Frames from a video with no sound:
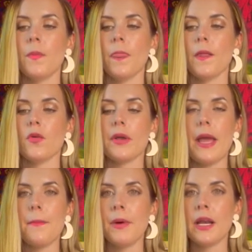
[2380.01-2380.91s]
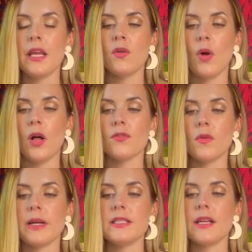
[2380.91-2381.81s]
create money and wealth
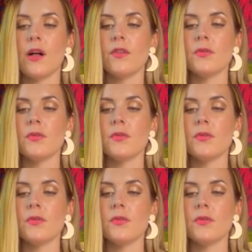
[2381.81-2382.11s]
for myself.